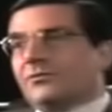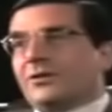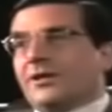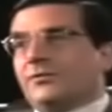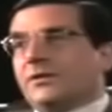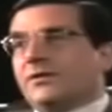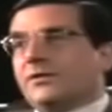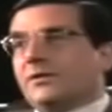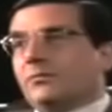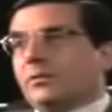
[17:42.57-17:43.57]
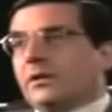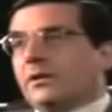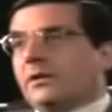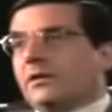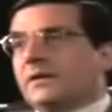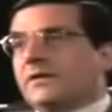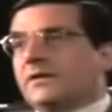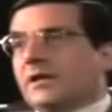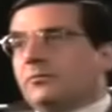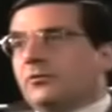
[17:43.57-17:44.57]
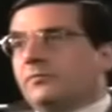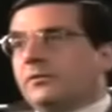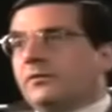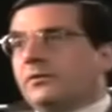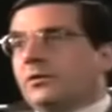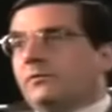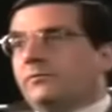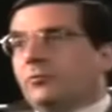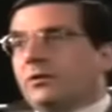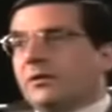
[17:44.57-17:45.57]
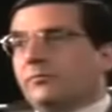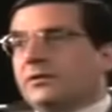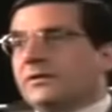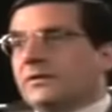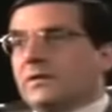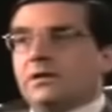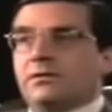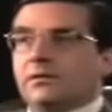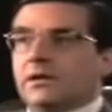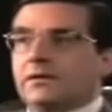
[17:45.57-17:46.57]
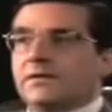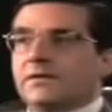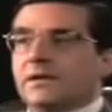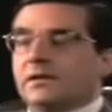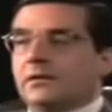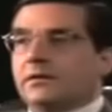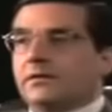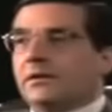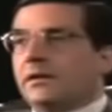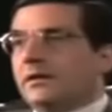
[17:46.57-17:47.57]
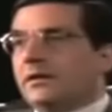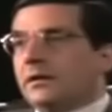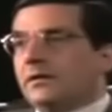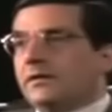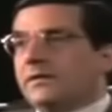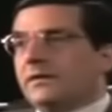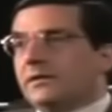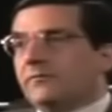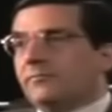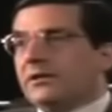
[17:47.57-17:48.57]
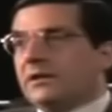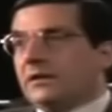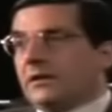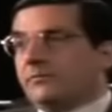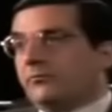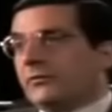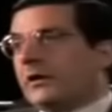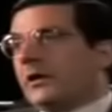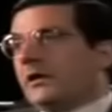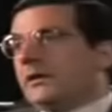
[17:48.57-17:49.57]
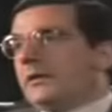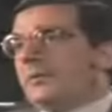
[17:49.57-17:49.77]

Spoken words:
all changes with the establishment of Muhammad's theocratic statelet in the city of Medina. He